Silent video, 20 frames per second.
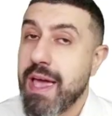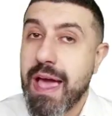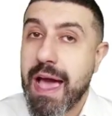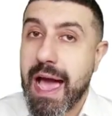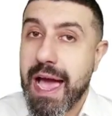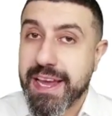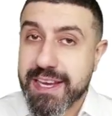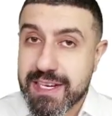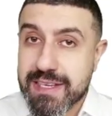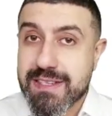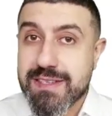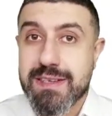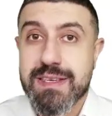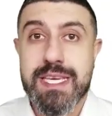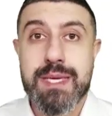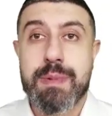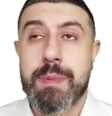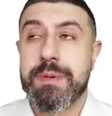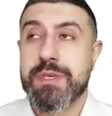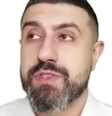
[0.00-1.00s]
I can
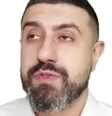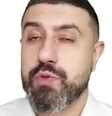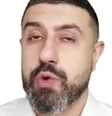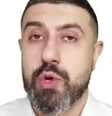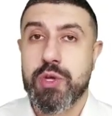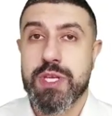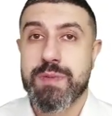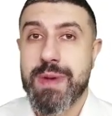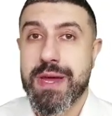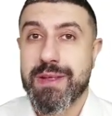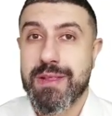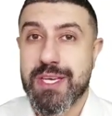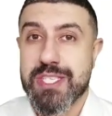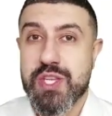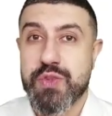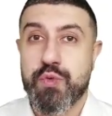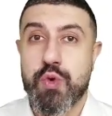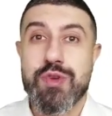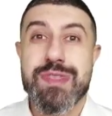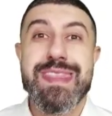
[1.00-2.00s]
keep a piece of gold in my closet
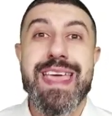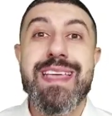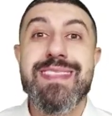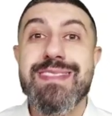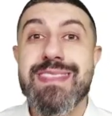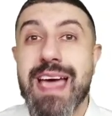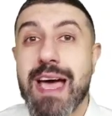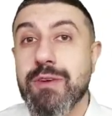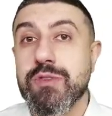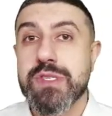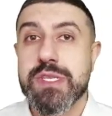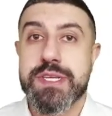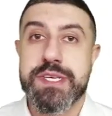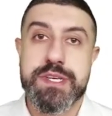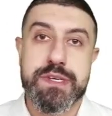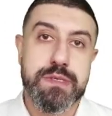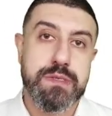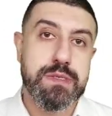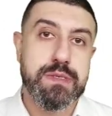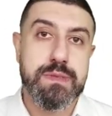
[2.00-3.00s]
for 10,000
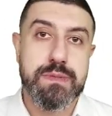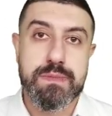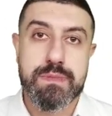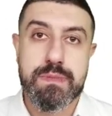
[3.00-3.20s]
years.